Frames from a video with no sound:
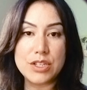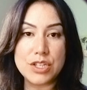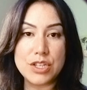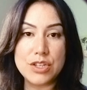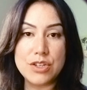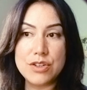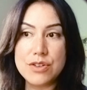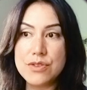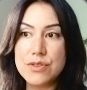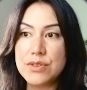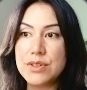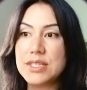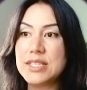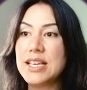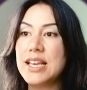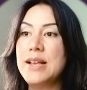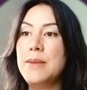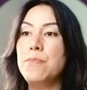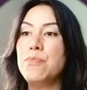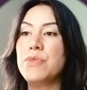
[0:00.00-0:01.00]
to use,
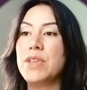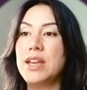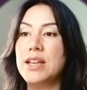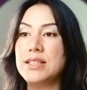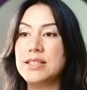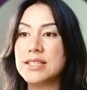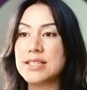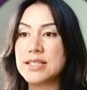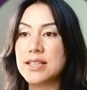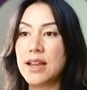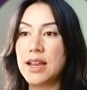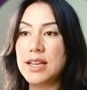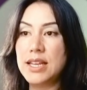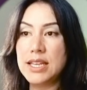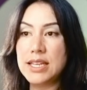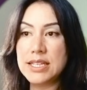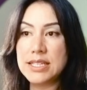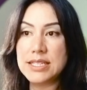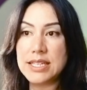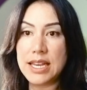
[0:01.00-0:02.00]
and signing
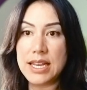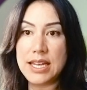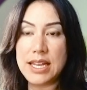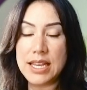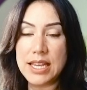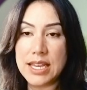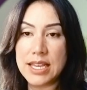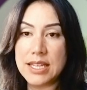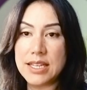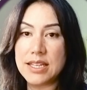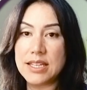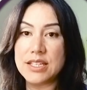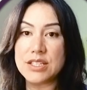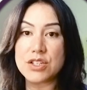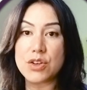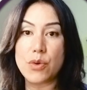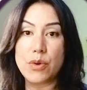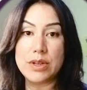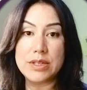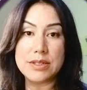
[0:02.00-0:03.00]
and dating it is
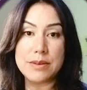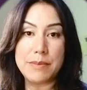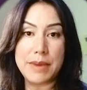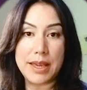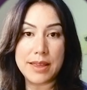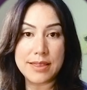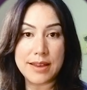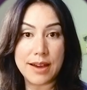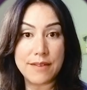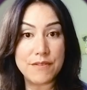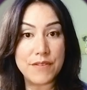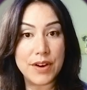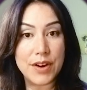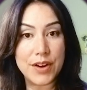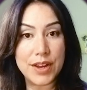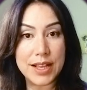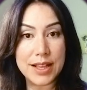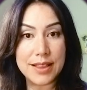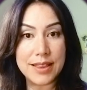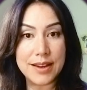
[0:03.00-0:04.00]
going to make that very
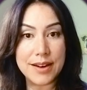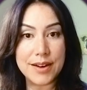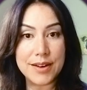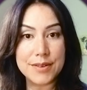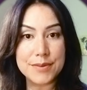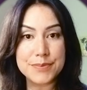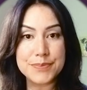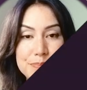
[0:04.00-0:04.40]
clear.